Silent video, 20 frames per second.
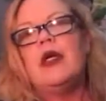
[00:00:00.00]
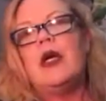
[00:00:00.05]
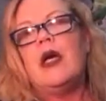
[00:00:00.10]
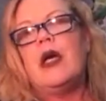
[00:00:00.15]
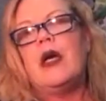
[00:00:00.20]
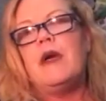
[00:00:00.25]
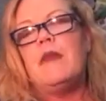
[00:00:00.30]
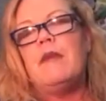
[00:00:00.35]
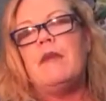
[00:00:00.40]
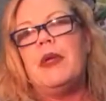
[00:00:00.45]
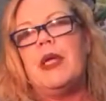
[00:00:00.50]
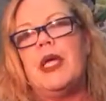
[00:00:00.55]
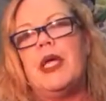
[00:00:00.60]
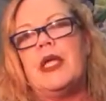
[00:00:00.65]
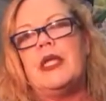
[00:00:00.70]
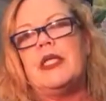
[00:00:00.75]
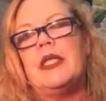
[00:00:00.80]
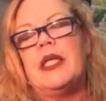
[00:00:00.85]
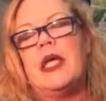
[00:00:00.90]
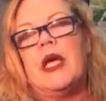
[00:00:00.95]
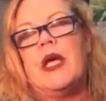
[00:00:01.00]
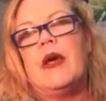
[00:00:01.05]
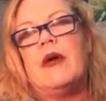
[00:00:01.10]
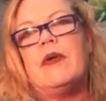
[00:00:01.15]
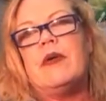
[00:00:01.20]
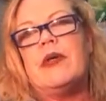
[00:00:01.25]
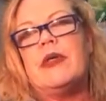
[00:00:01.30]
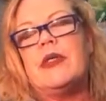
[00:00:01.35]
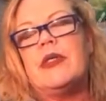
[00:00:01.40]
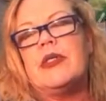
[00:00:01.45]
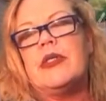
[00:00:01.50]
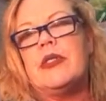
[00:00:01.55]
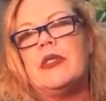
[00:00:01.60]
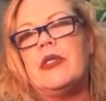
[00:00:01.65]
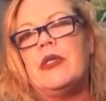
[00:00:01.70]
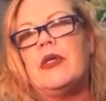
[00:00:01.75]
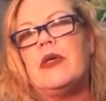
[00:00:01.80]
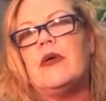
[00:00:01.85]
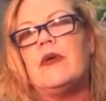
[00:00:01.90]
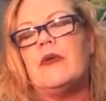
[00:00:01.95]
pad towers,
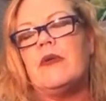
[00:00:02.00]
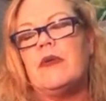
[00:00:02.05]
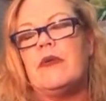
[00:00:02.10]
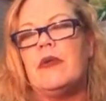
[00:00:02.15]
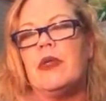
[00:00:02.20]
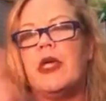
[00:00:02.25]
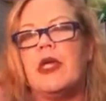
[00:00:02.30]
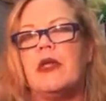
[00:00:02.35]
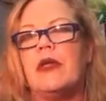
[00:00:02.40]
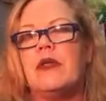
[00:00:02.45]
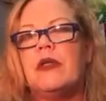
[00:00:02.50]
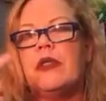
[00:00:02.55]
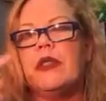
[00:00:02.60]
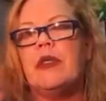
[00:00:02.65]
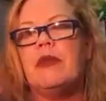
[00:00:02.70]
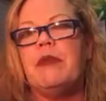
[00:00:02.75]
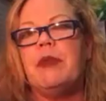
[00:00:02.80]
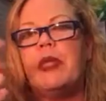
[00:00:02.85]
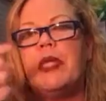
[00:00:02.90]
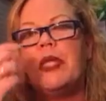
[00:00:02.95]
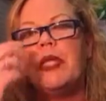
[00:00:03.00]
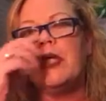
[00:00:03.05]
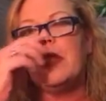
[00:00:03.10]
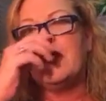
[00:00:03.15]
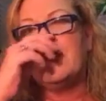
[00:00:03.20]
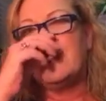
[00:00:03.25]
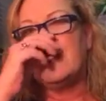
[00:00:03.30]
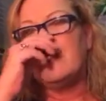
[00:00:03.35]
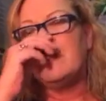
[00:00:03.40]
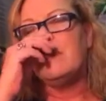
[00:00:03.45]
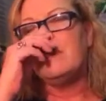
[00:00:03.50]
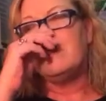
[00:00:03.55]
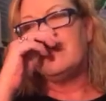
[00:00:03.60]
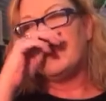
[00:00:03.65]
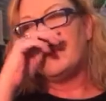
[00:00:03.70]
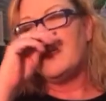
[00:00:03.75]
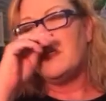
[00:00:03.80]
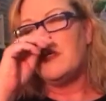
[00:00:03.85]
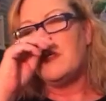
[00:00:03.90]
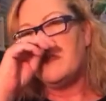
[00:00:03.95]
that spin, and
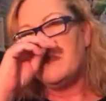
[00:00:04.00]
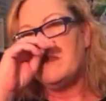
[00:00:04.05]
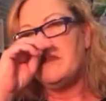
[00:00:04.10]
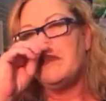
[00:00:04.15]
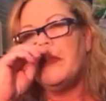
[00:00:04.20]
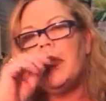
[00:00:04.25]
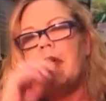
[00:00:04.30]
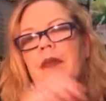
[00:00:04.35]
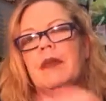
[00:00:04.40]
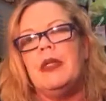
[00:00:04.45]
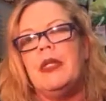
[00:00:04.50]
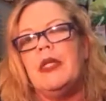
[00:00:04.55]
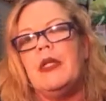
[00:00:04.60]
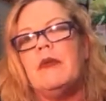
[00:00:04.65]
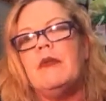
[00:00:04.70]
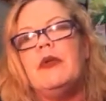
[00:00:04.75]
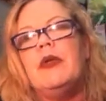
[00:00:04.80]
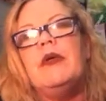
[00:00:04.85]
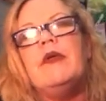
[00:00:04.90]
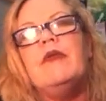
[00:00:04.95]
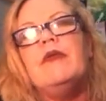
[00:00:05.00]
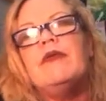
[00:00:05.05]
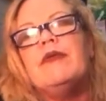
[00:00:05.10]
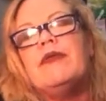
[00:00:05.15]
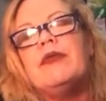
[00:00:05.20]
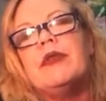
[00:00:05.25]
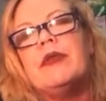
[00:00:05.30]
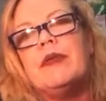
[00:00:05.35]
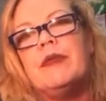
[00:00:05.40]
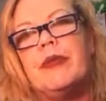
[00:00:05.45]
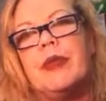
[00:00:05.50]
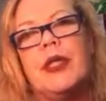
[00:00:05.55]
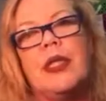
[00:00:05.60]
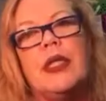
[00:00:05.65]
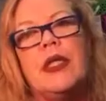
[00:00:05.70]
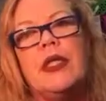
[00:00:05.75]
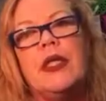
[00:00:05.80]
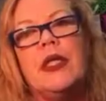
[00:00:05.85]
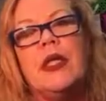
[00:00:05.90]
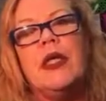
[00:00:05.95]
they're beautiful,
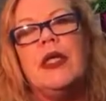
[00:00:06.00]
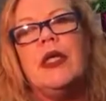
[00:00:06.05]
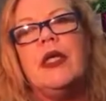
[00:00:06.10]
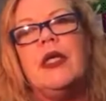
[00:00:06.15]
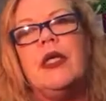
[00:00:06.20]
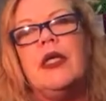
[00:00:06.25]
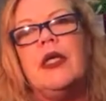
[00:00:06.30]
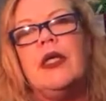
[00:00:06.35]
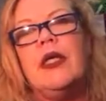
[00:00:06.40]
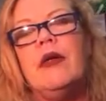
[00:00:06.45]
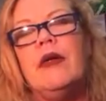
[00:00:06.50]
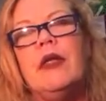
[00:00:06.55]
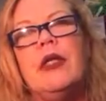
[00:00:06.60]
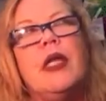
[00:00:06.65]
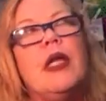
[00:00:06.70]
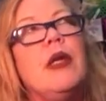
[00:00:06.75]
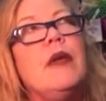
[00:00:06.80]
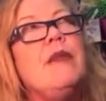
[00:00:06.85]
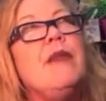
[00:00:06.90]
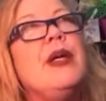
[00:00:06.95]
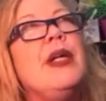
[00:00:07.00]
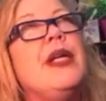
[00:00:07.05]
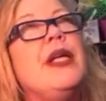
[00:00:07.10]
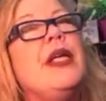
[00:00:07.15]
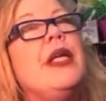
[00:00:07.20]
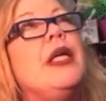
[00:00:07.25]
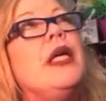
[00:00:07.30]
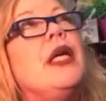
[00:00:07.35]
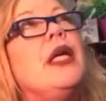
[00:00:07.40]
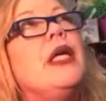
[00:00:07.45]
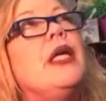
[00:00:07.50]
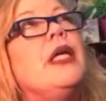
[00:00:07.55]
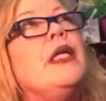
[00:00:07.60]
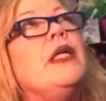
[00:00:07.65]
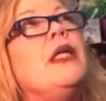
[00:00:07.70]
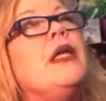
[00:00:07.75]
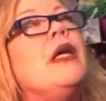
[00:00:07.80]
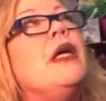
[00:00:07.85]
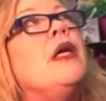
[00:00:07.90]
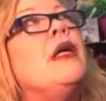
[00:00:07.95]
but they're a lot of money,
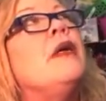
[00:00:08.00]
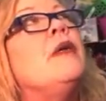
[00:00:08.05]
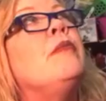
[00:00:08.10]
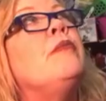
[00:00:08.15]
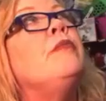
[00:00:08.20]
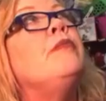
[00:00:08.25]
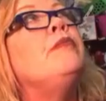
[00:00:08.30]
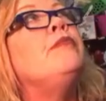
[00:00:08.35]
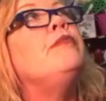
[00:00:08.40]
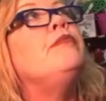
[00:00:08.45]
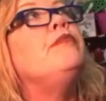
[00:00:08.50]
and I'm